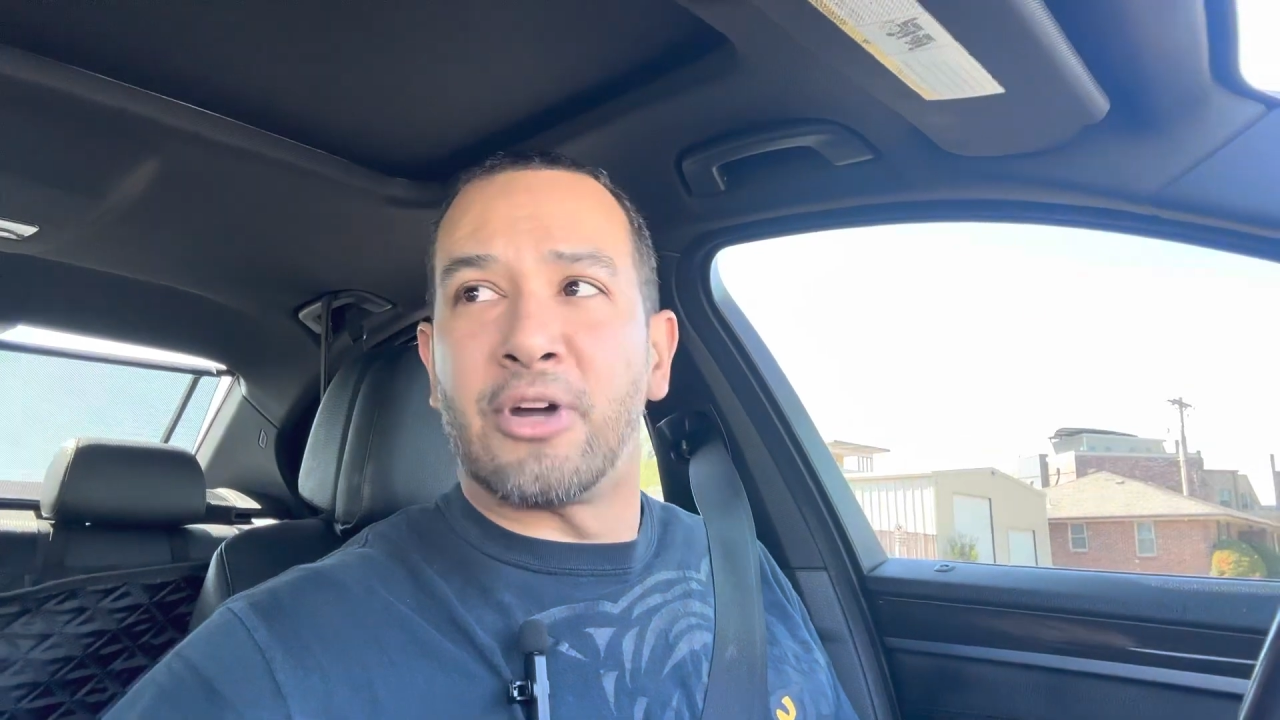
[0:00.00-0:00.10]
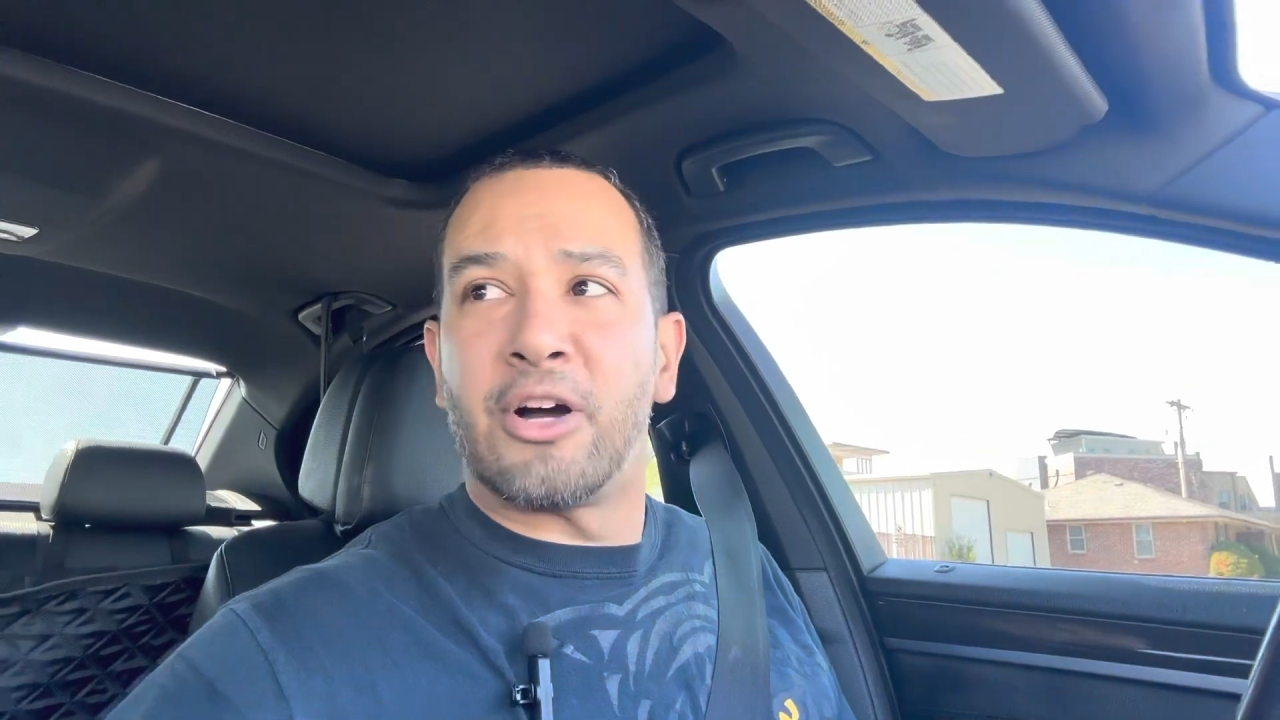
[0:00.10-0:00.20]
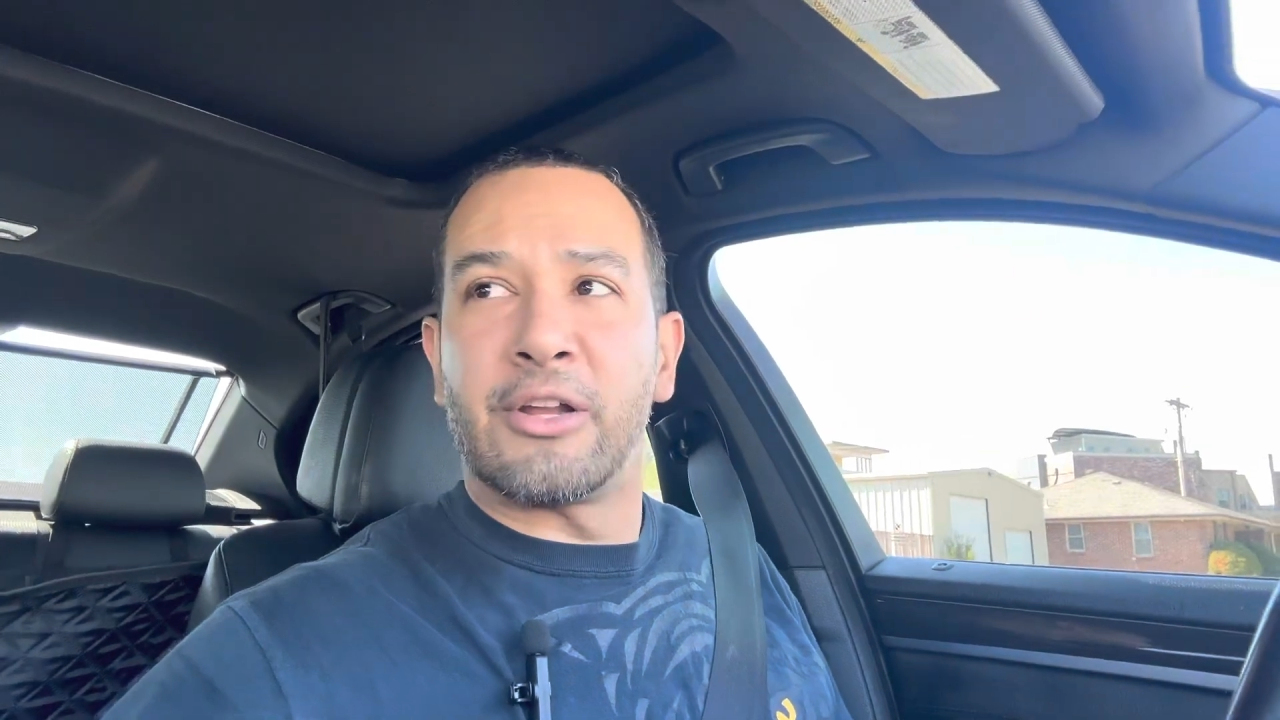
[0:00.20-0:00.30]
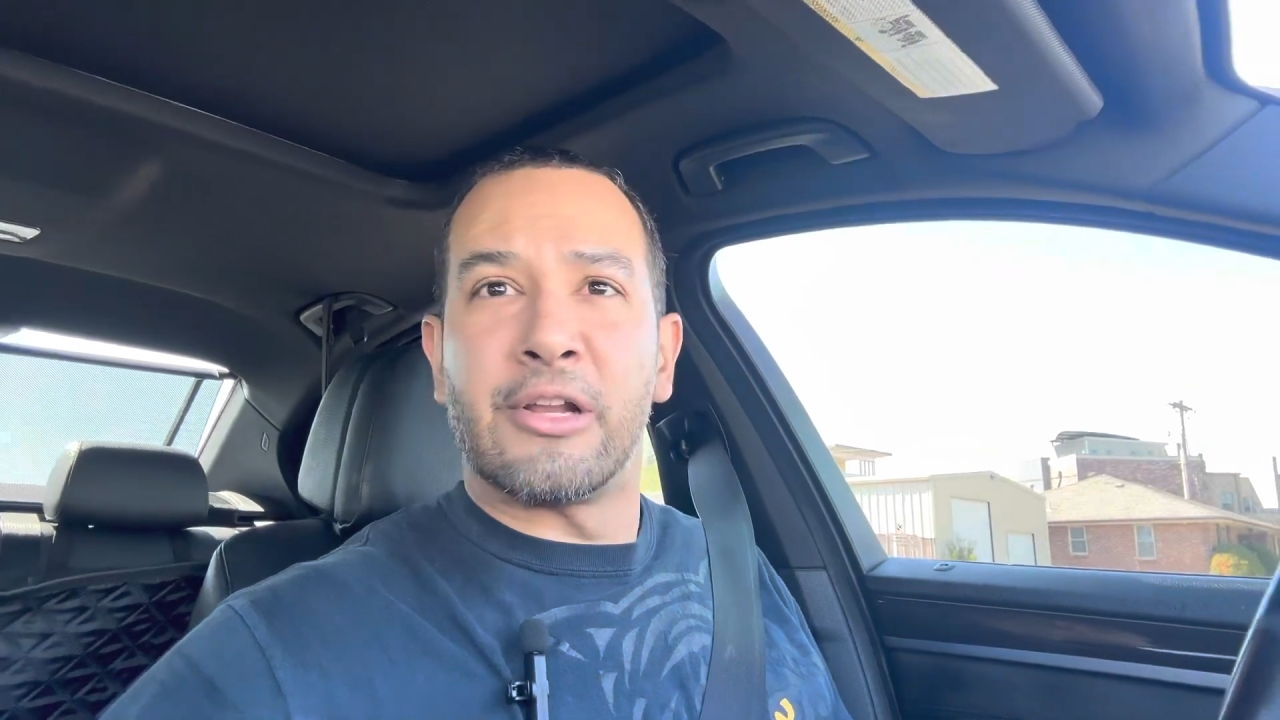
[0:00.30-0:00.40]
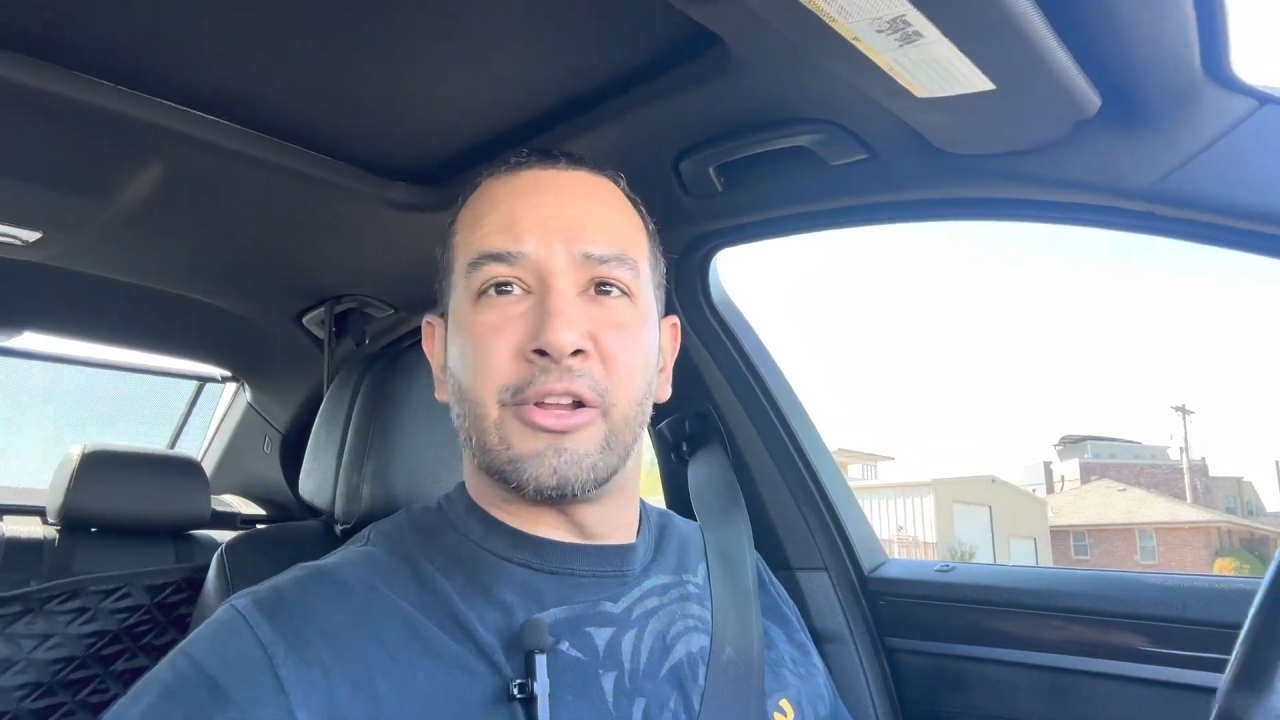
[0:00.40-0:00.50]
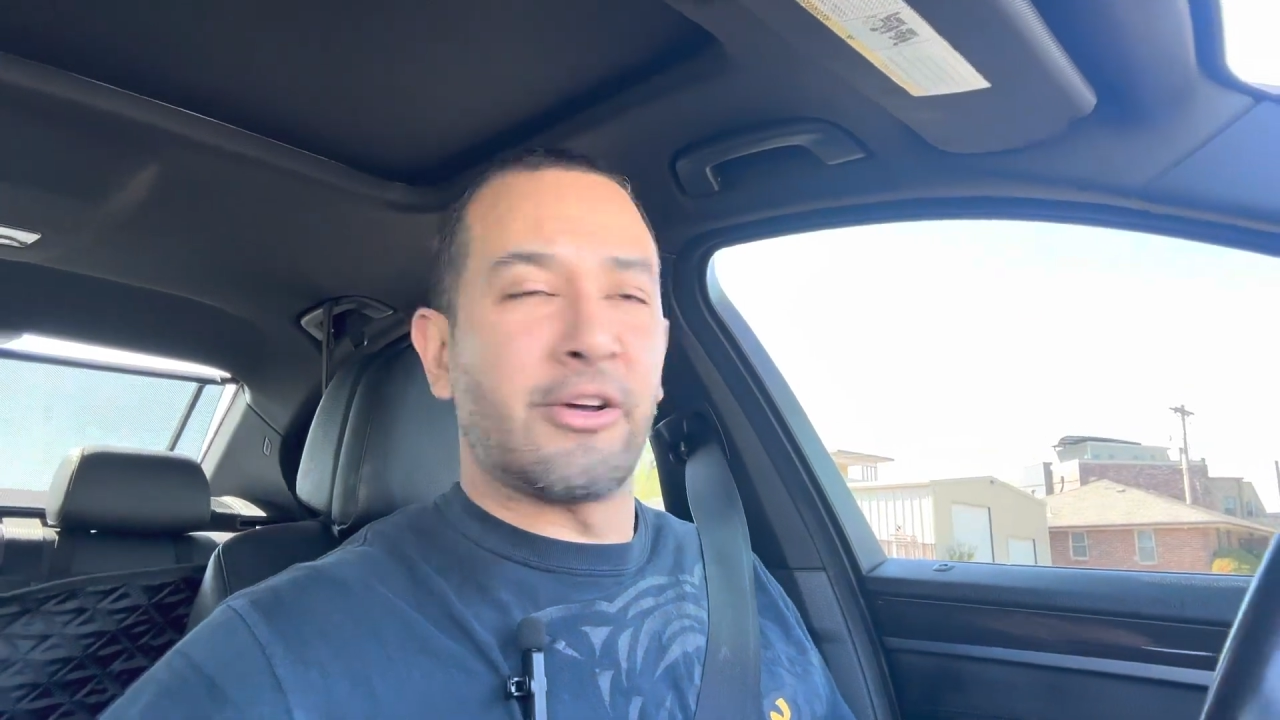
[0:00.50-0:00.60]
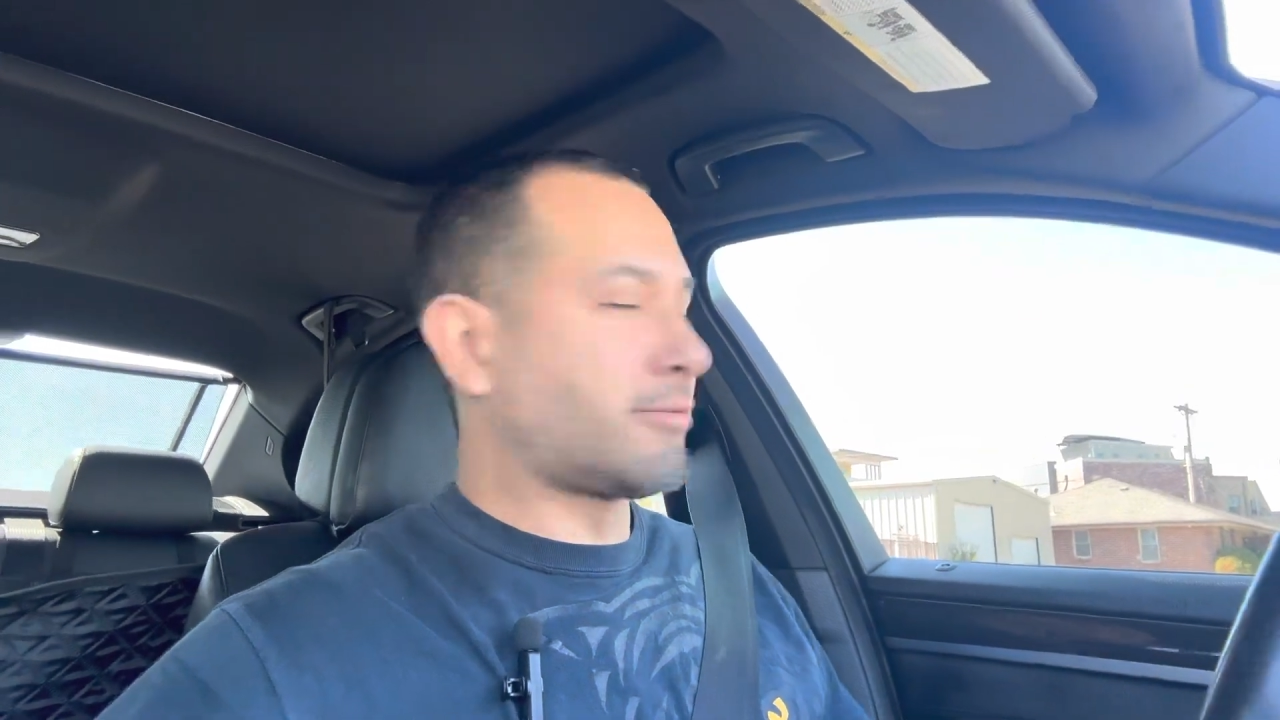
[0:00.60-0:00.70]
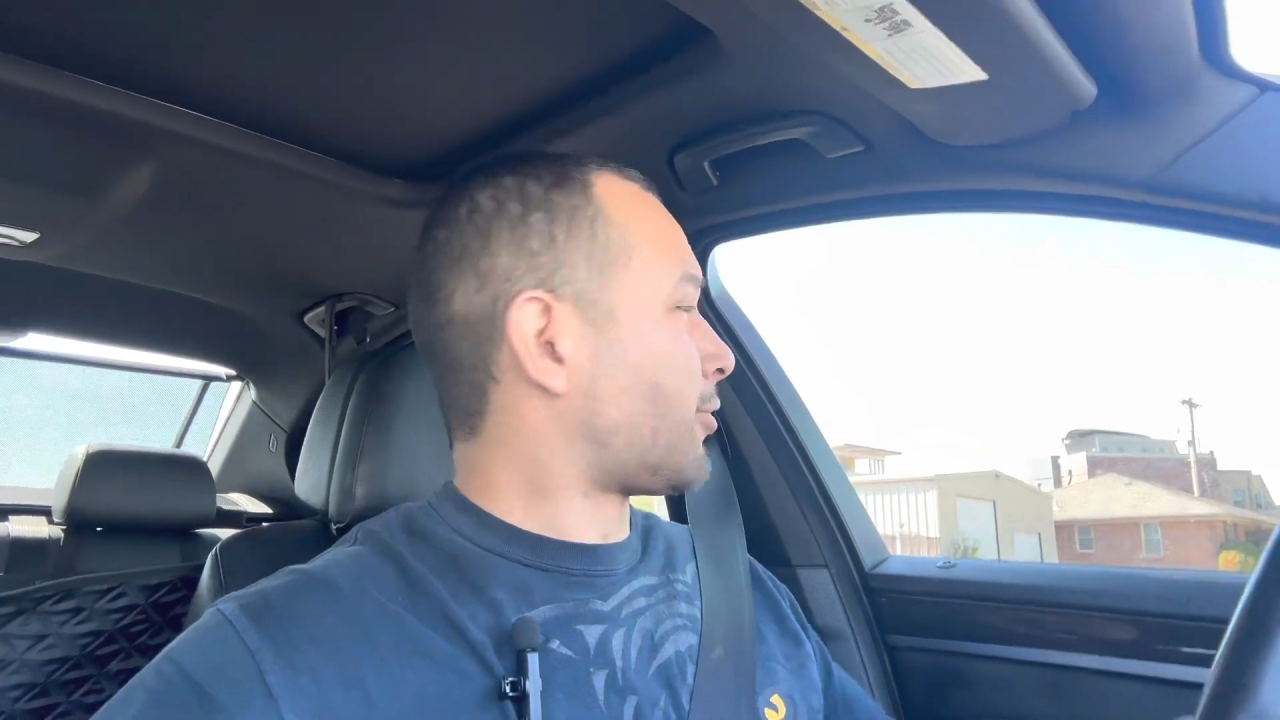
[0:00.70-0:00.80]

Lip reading: On and off the